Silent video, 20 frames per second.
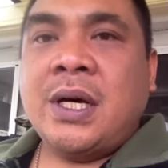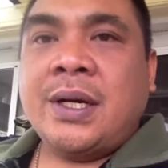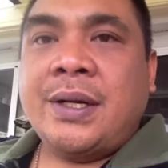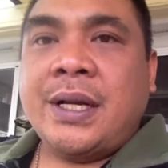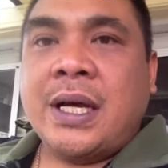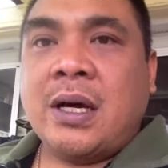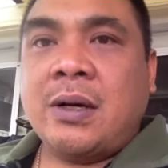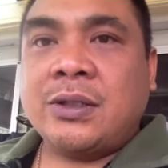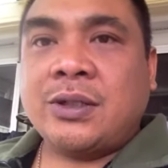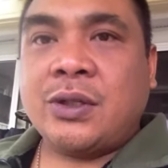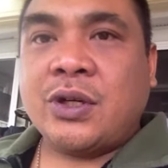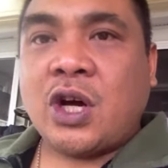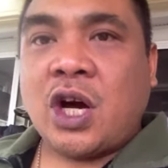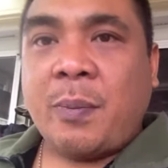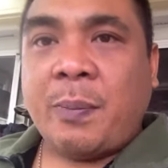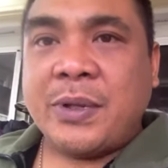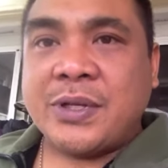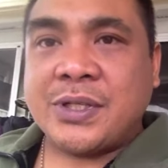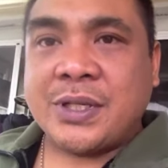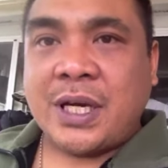Now, to
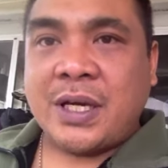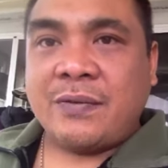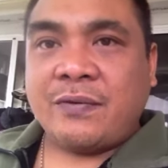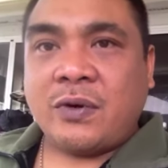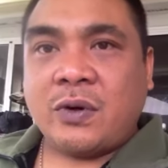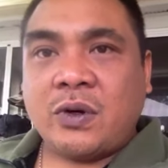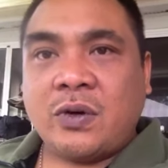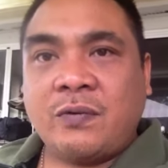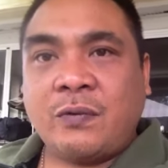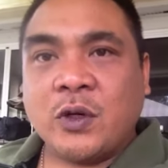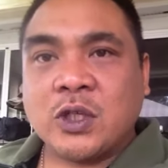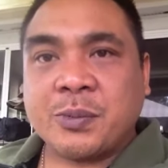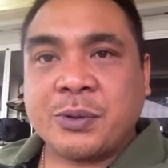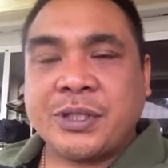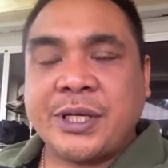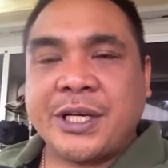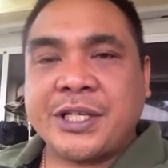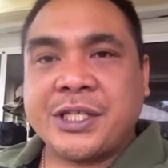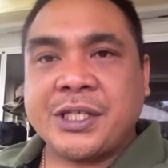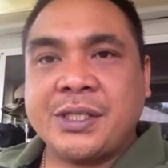compensate for force
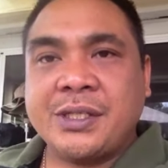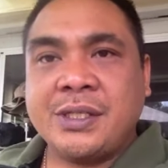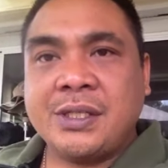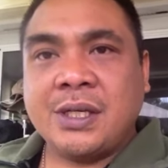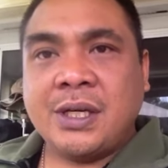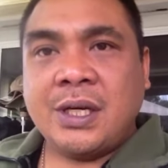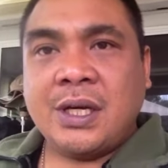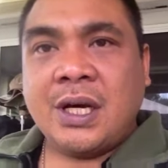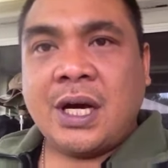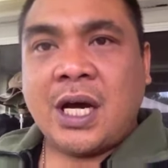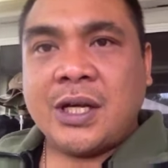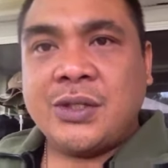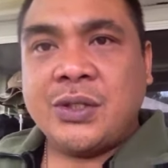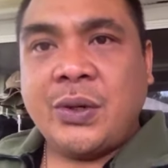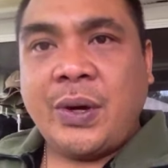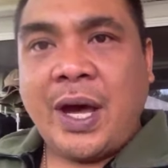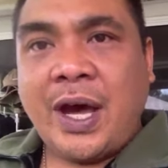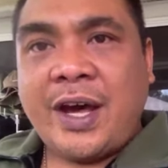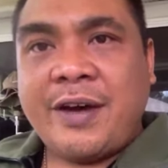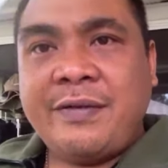protection, I do
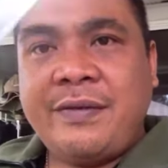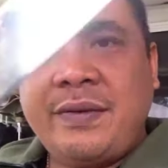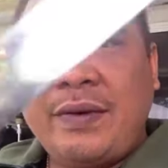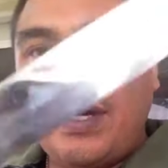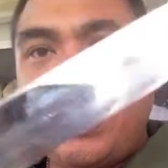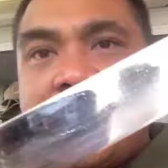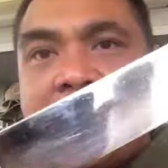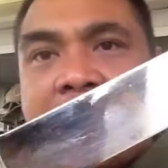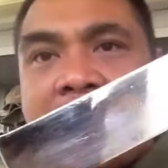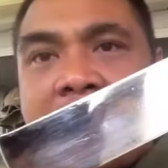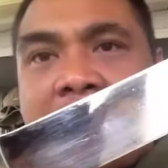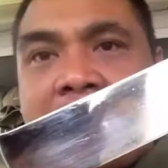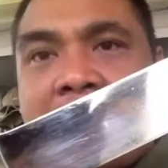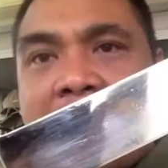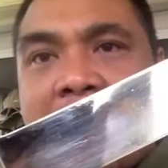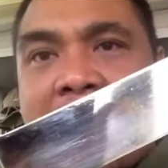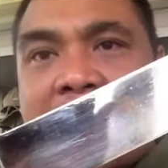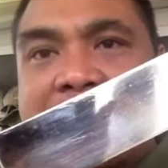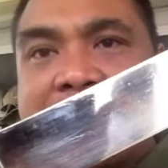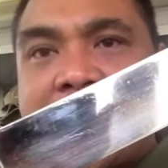have my
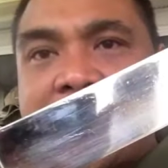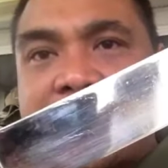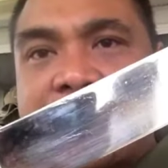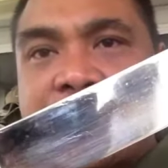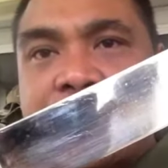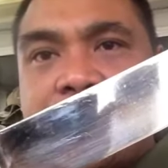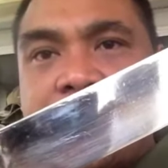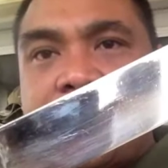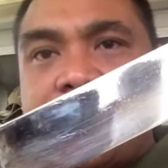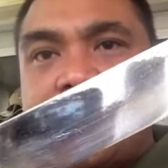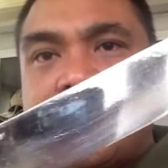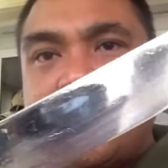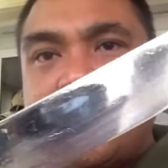Artak 2,